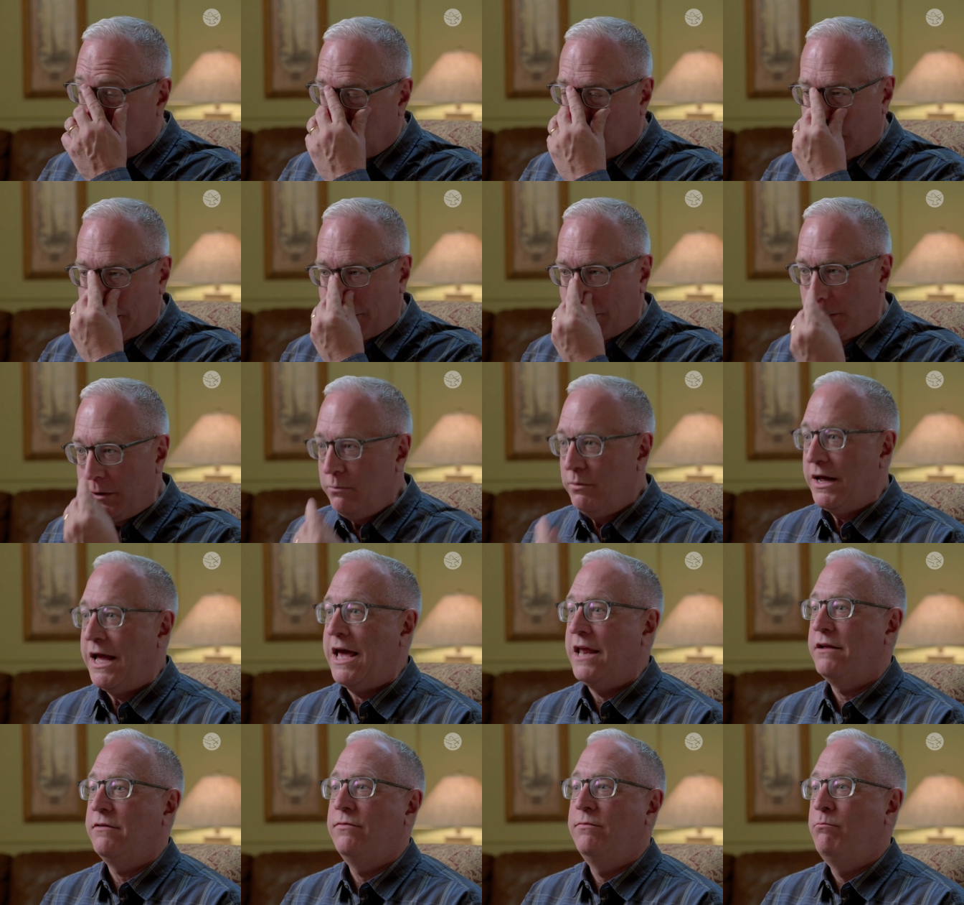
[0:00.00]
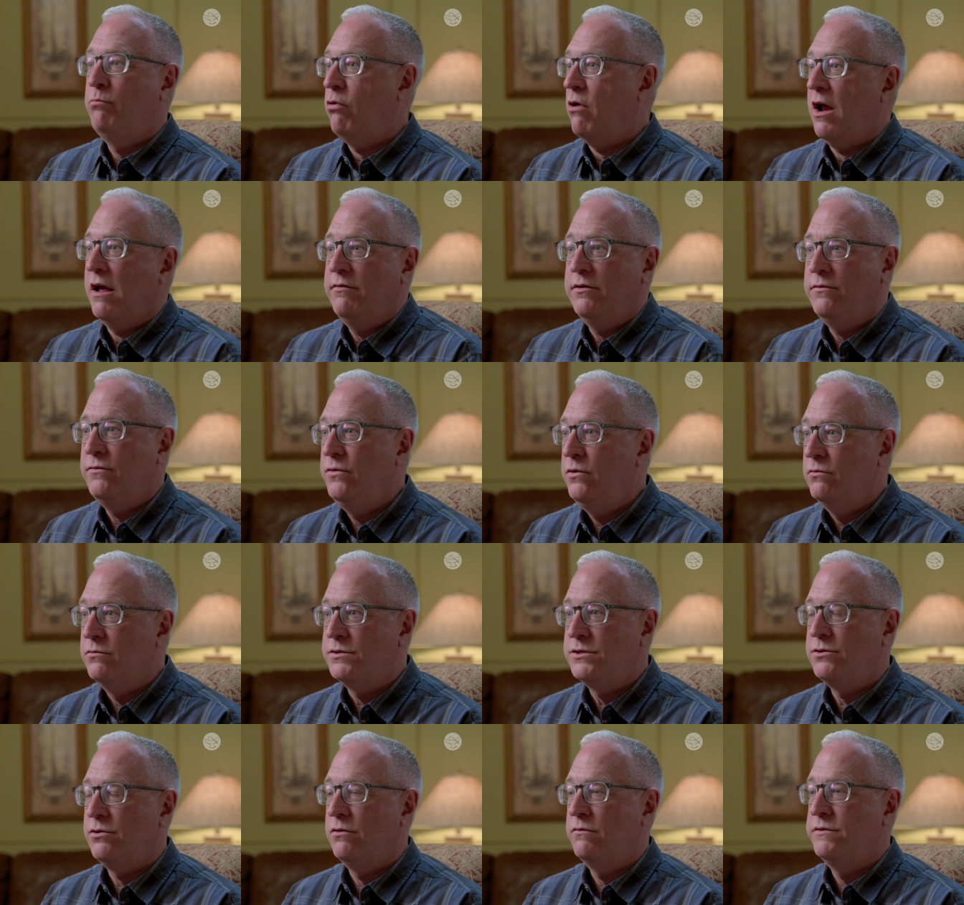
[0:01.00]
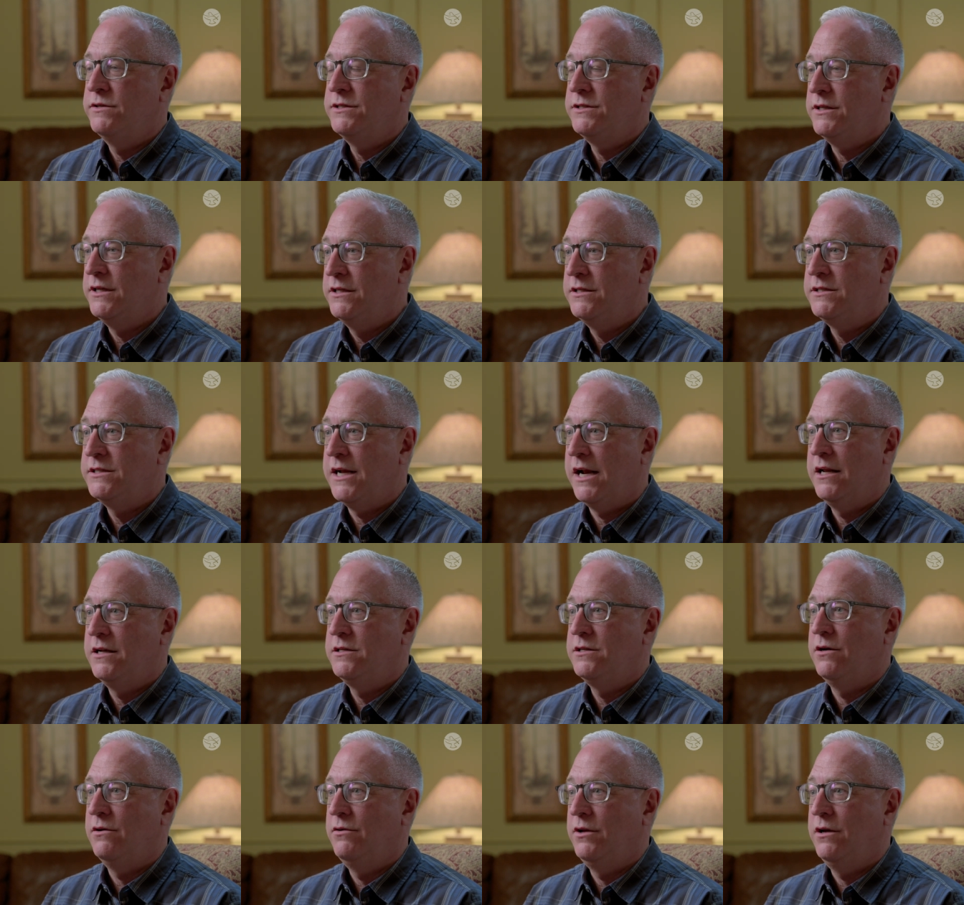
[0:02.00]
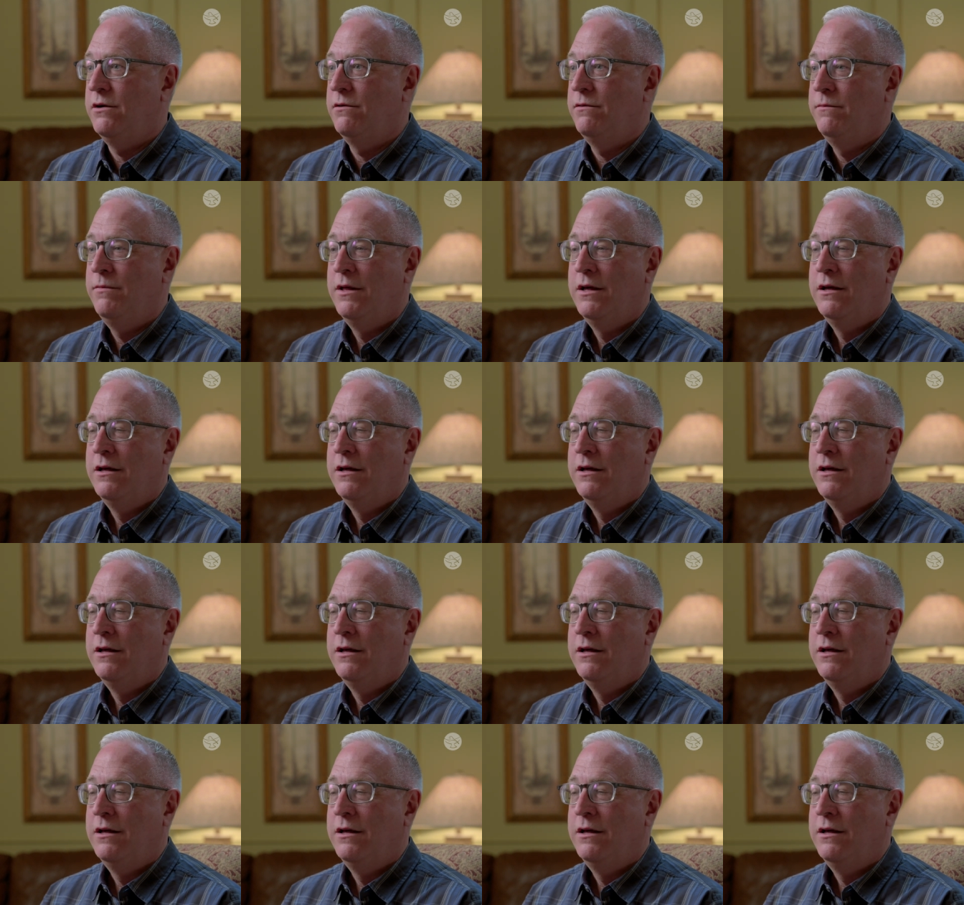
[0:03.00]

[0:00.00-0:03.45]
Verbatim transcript: We, we had a private funeral service in San Antonio,